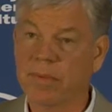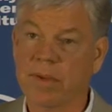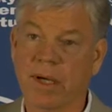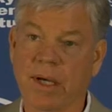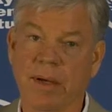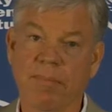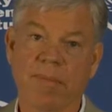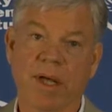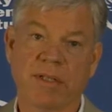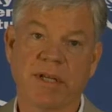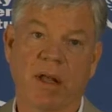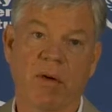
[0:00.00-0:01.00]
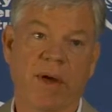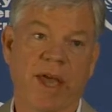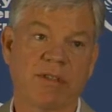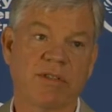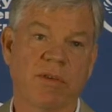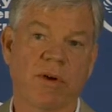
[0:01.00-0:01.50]
Atalo
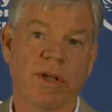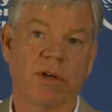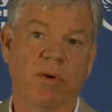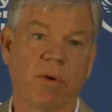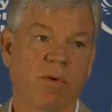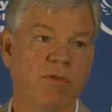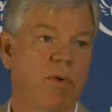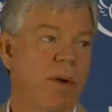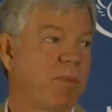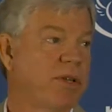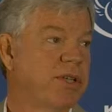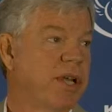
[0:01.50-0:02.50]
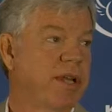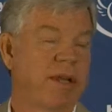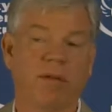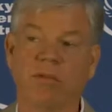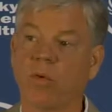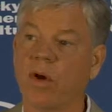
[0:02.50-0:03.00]
has 30 growers represented
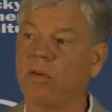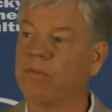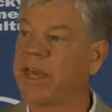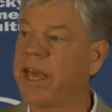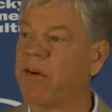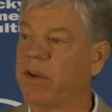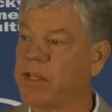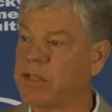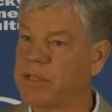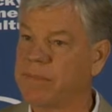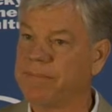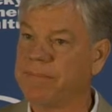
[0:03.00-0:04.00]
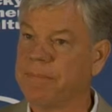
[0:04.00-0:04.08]
in 12 counties.